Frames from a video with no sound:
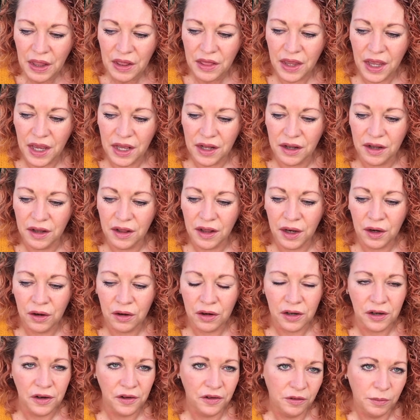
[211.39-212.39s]
then they're not
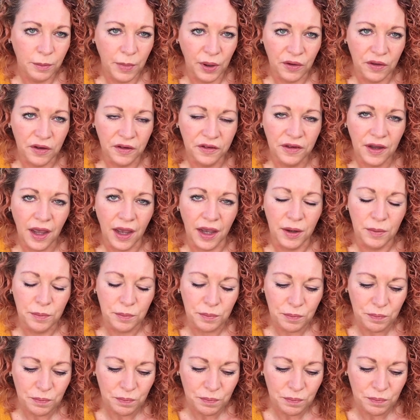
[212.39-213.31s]
going to smell the same